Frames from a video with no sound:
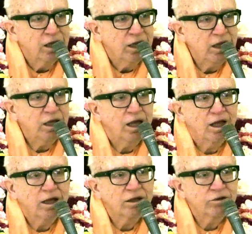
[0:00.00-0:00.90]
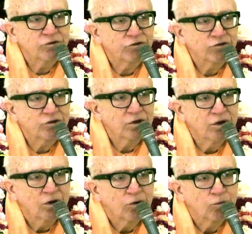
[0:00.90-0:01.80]
he has
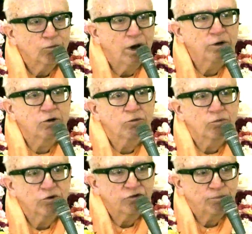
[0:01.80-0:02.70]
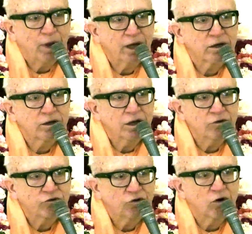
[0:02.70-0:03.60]
rendered respect
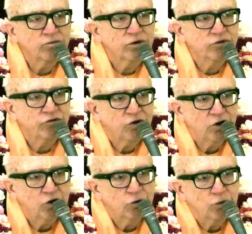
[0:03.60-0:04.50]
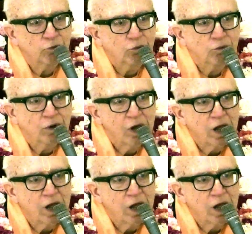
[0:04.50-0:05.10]
and service to you,